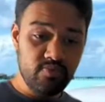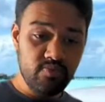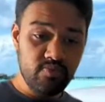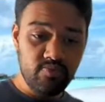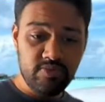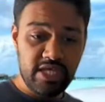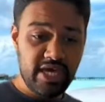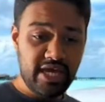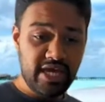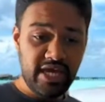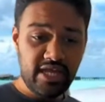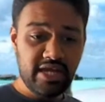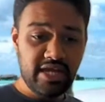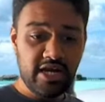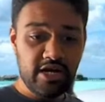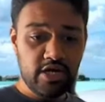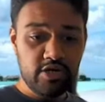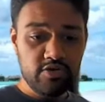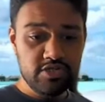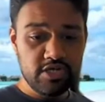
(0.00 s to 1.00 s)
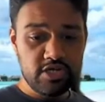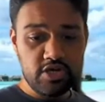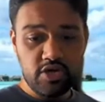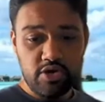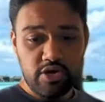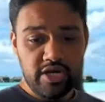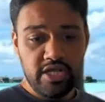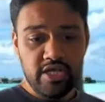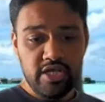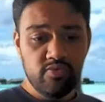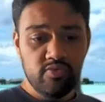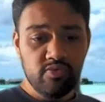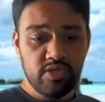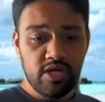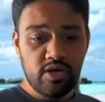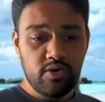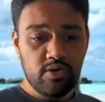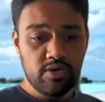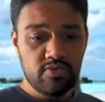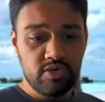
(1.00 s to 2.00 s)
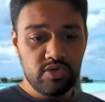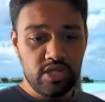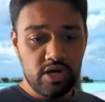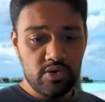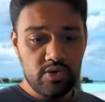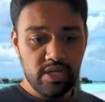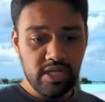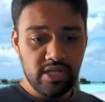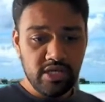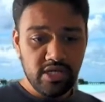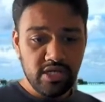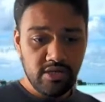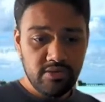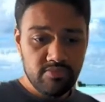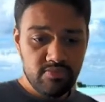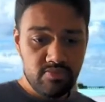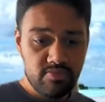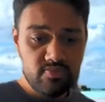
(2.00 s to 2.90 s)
they can get into security without any